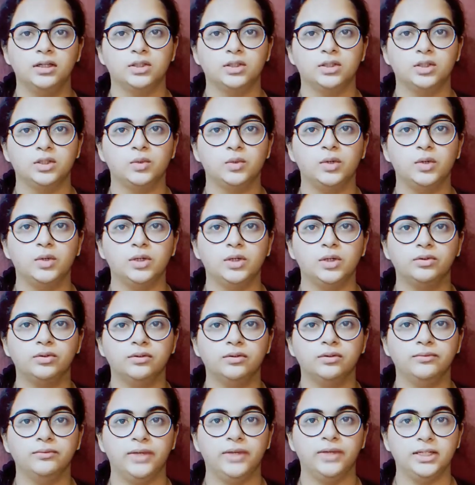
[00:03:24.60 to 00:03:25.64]
throughout
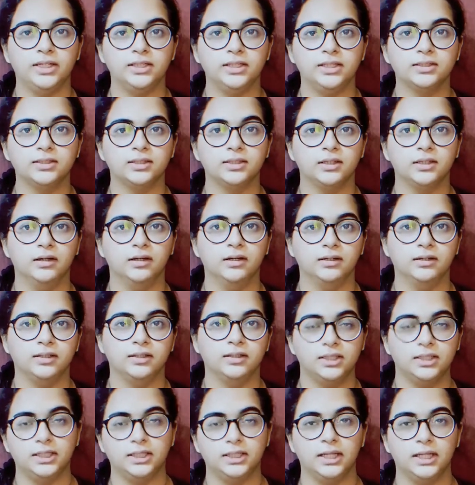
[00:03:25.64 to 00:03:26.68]
the various
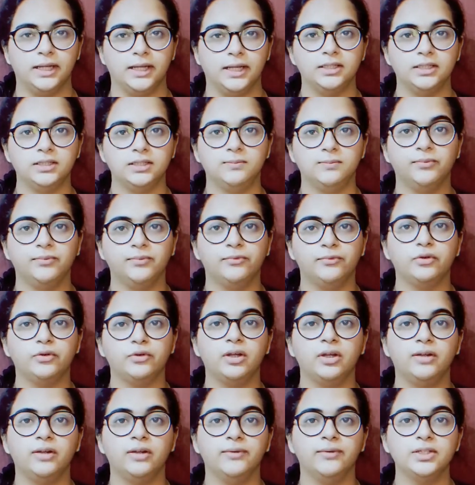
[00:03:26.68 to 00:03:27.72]
grid lines before
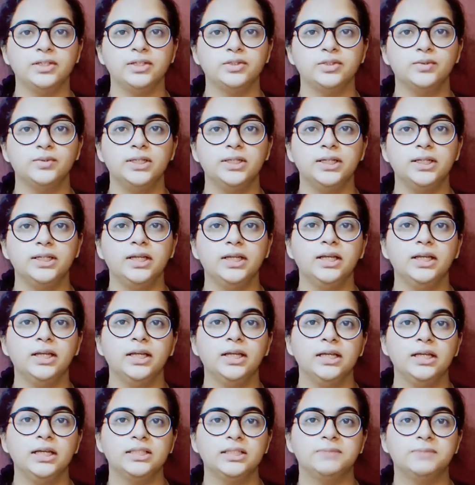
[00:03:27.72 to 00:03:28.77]
eventually
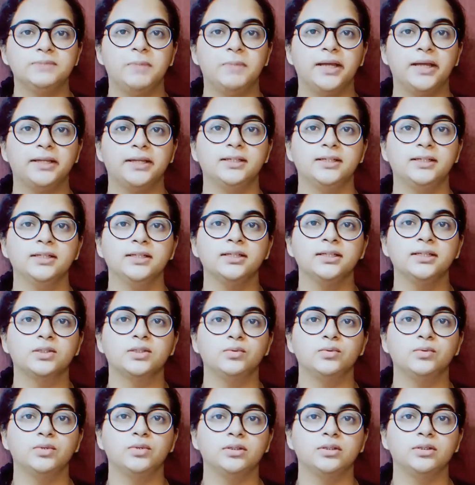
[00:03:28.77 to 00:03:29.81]
spiraling
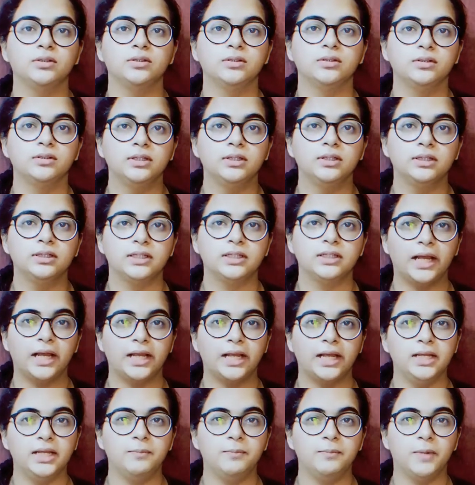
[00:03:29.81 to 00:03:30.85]
to a
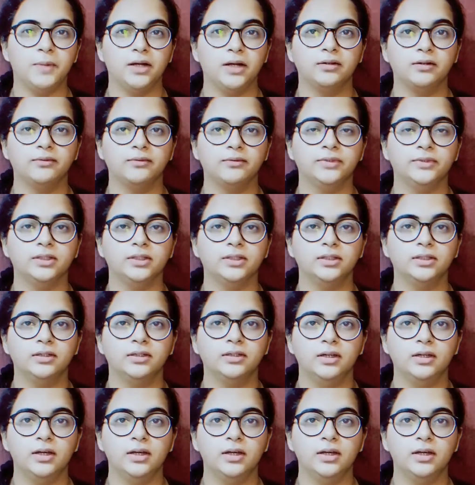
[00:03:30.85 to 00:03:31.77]
tiny part of the